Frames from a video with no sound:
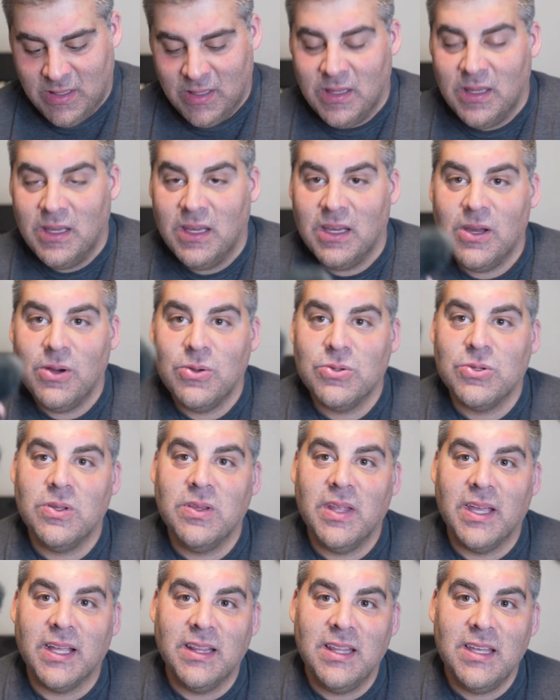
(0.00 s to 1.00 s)
It goes on
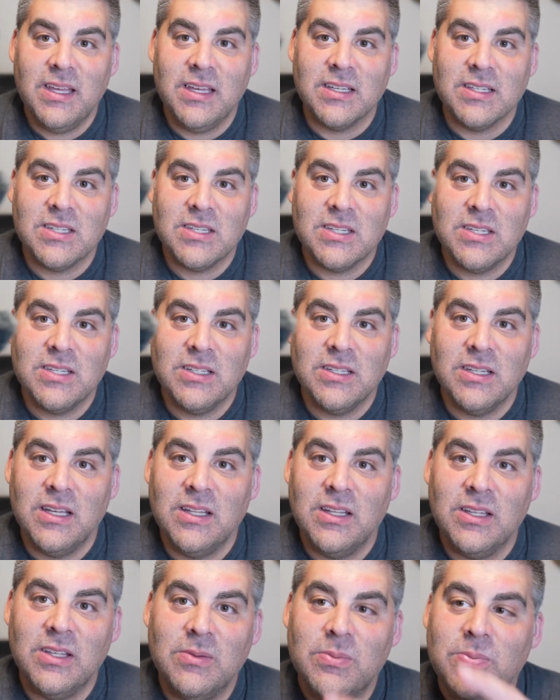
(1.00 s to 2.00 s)
like this, and
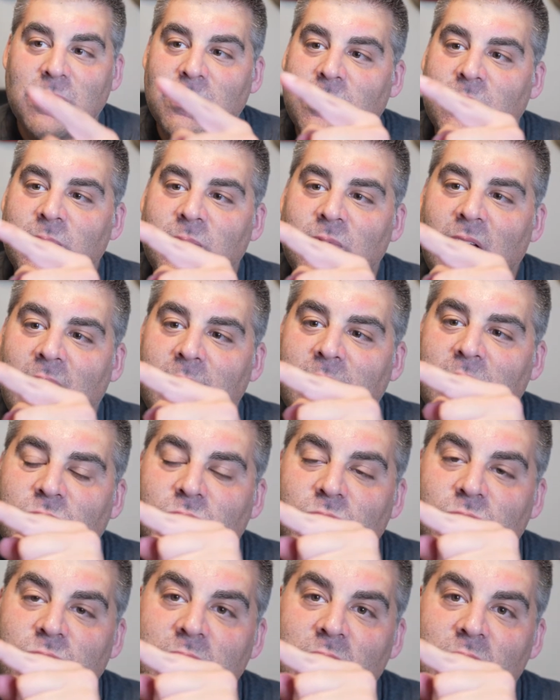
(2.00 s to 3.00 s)
then you wrap the
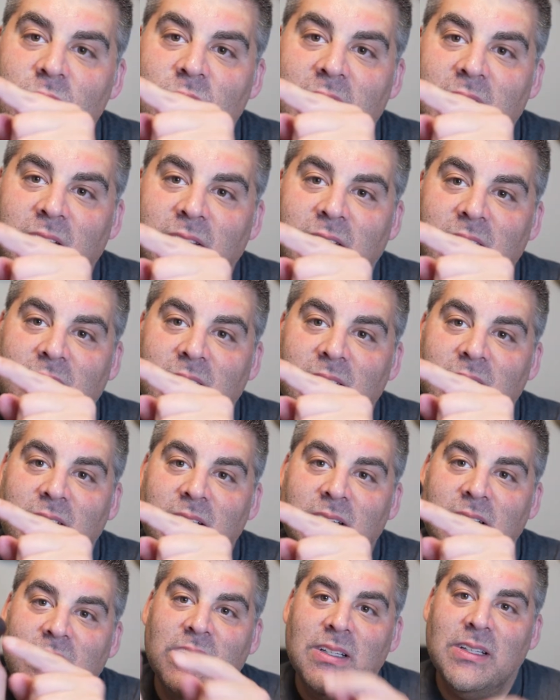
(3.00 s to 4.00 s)
string around it
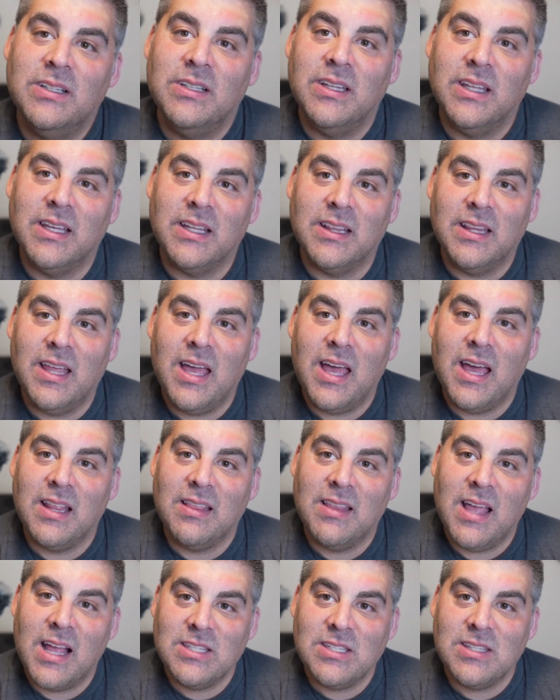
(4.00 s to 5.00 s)
like that.
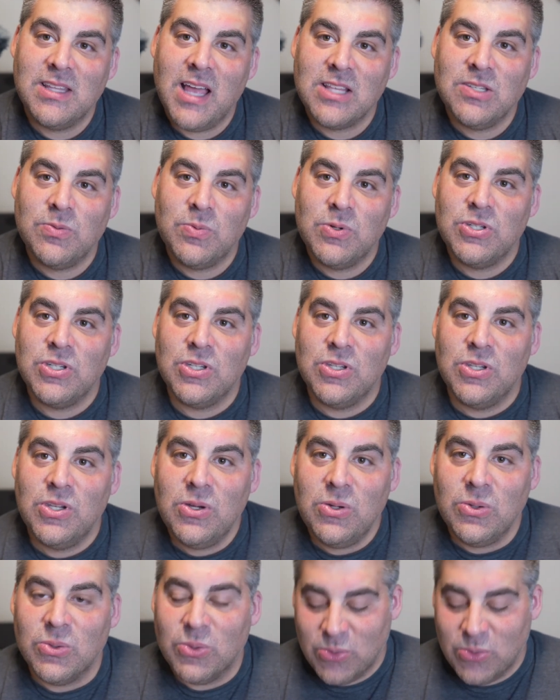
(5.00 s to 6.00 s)
That's what you do.